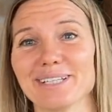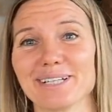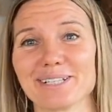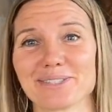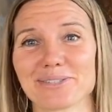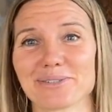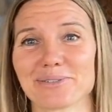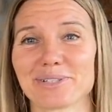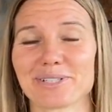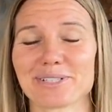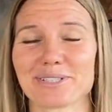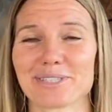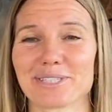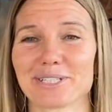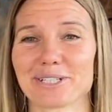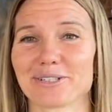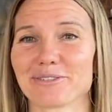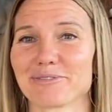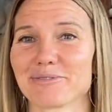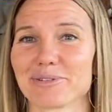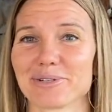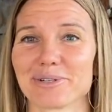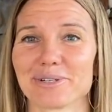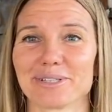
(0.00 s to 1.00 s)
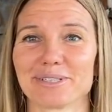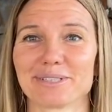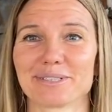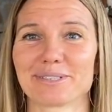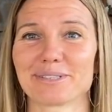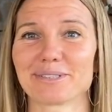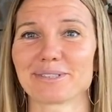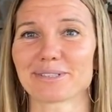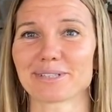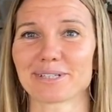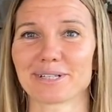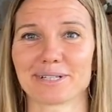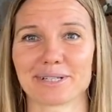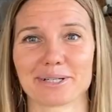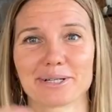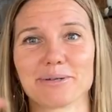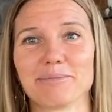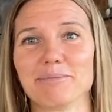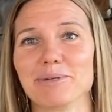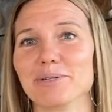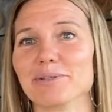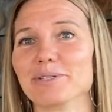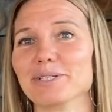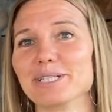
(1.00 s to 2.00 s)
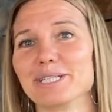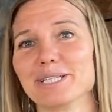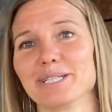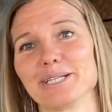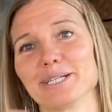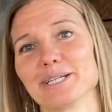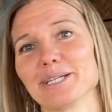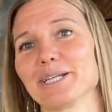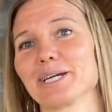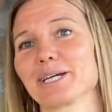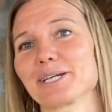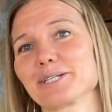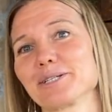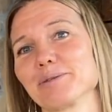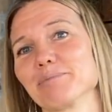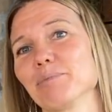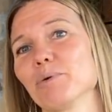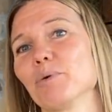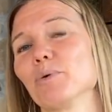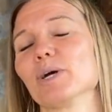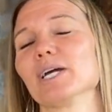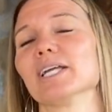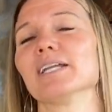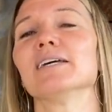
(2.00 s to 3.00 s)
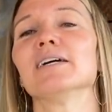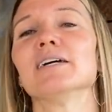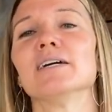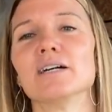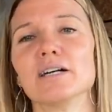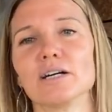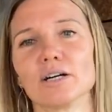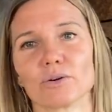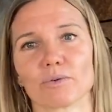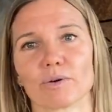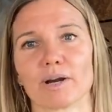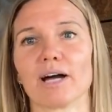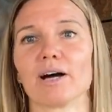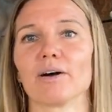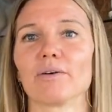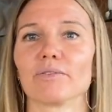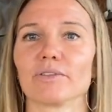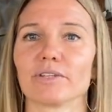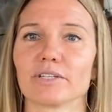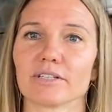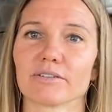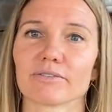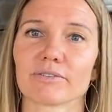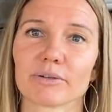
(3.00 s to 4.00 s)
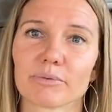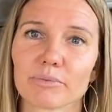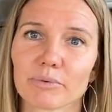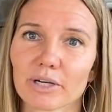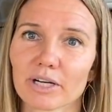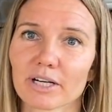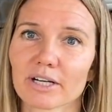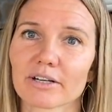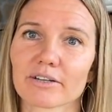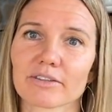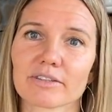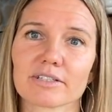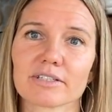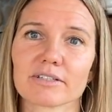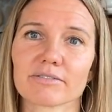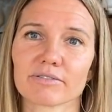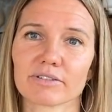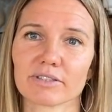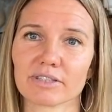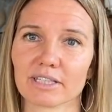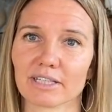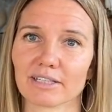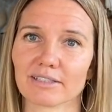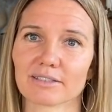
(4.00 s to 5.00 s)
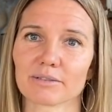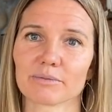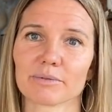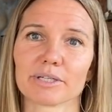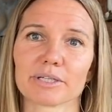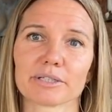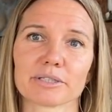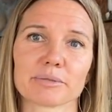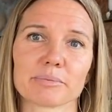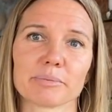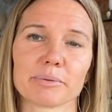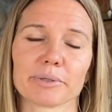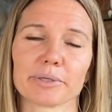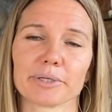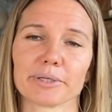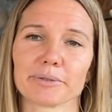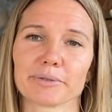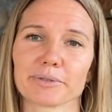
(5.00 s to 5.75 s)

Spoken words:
That's what it's there for, is this kind of community and connection point around the different work or the different things that we explore.